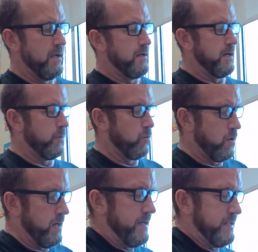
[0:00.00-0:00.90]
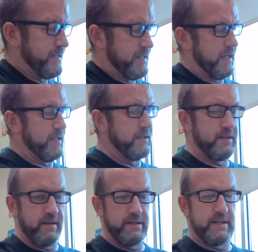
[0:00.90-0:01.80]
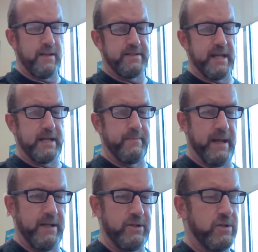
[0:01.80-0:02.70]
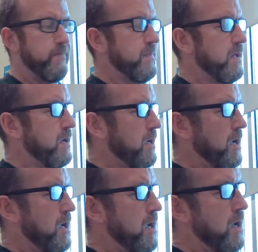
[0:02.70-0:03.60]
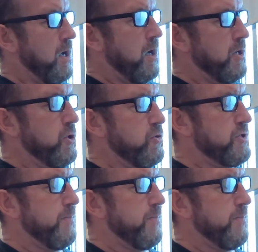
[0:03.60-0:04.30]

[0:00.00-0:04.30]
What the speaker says: Number one, it says, this is on the second page, use the